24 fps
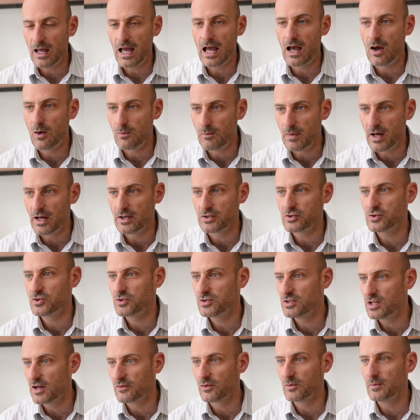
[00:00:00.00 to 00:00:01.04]
how
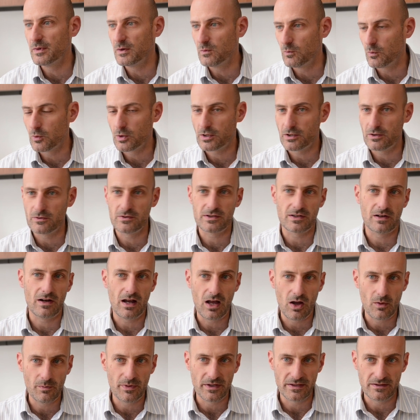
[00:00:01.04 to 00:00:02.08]
much government workers are
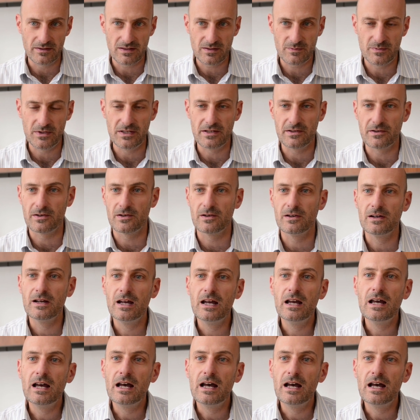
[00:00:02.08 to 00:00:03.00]
helping the Speaker.